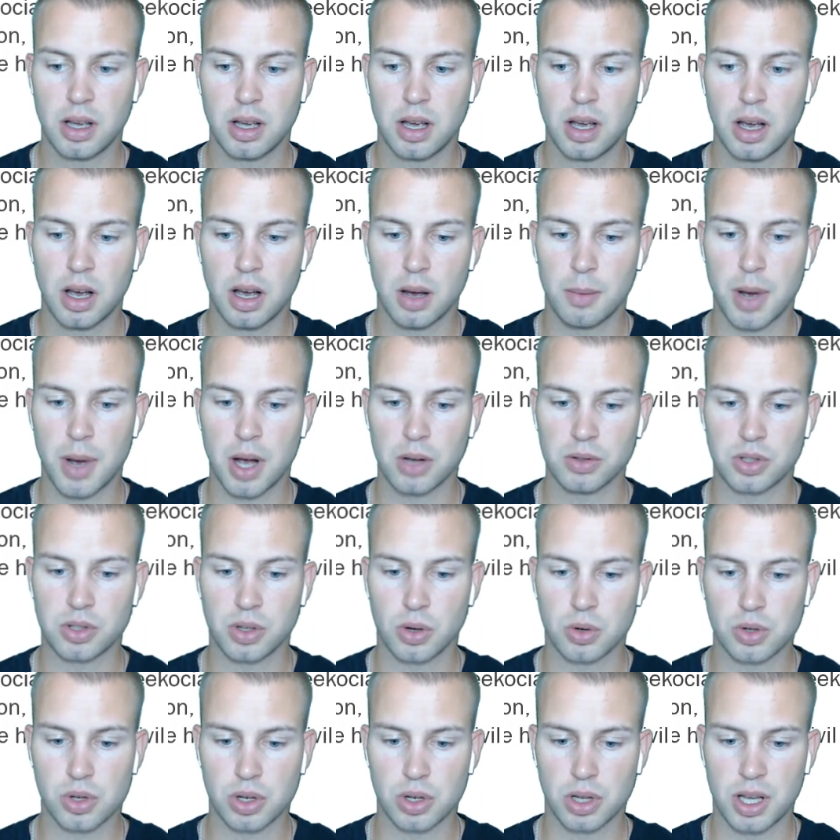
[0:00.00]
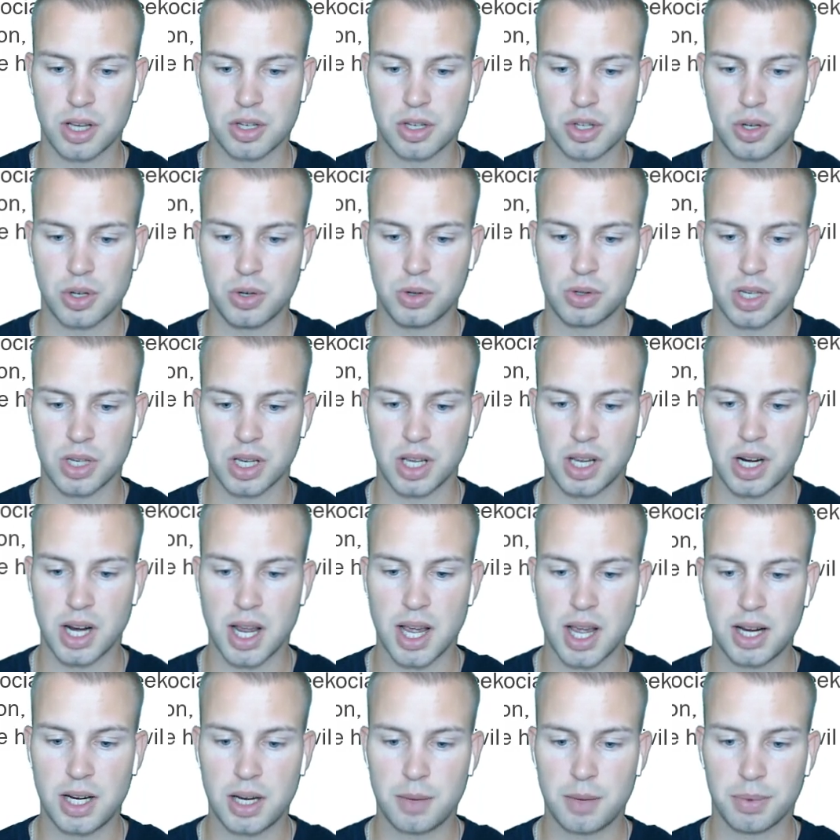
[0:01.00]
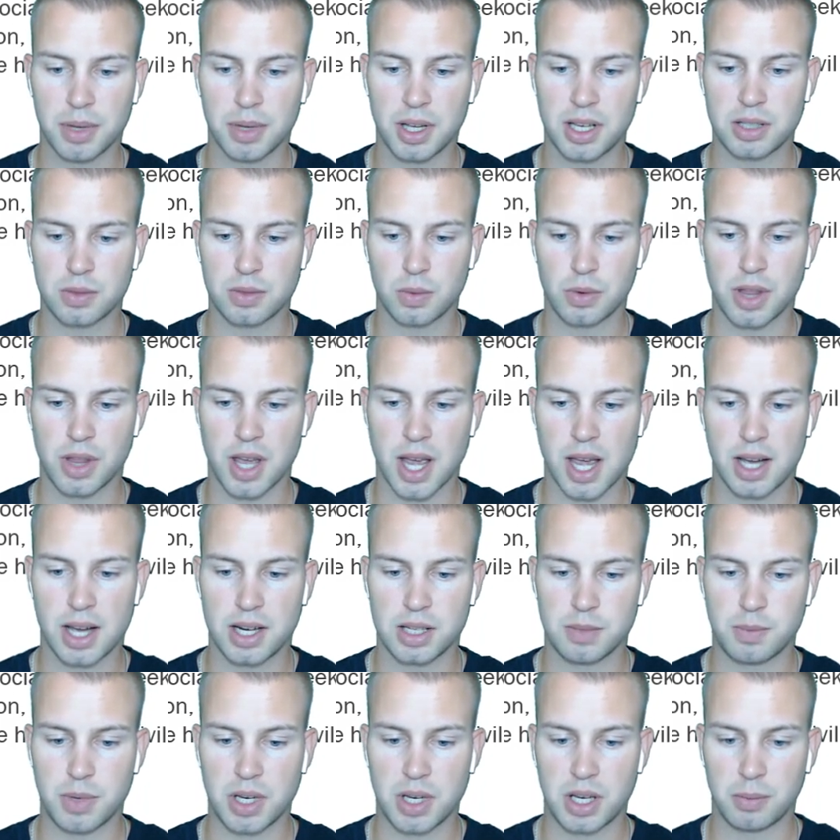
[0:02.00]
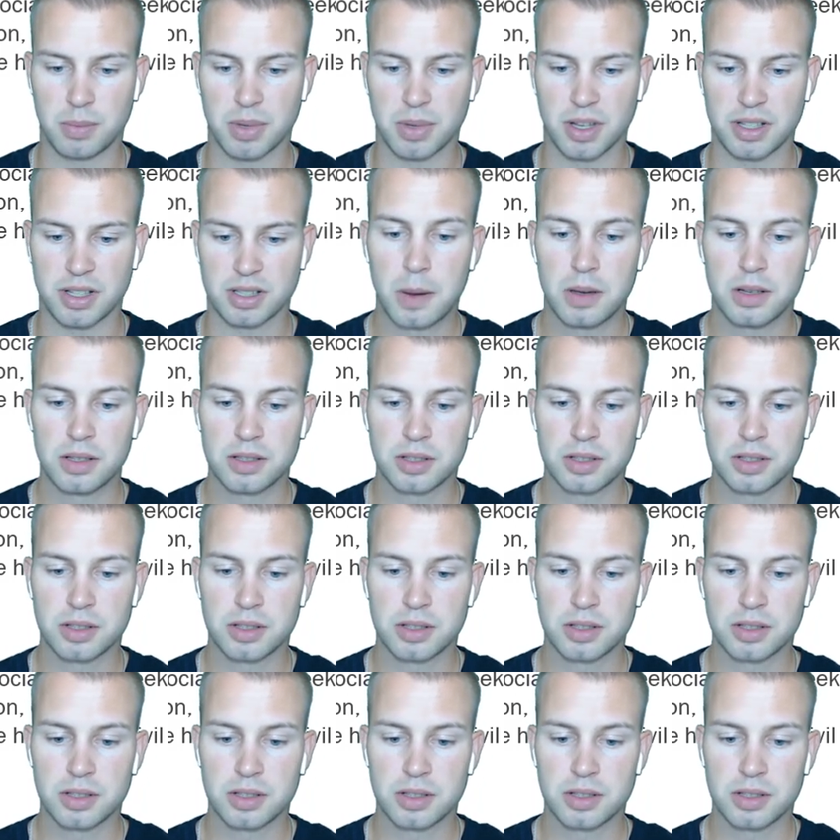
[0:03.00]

About social issues in any place where the ad is being placed.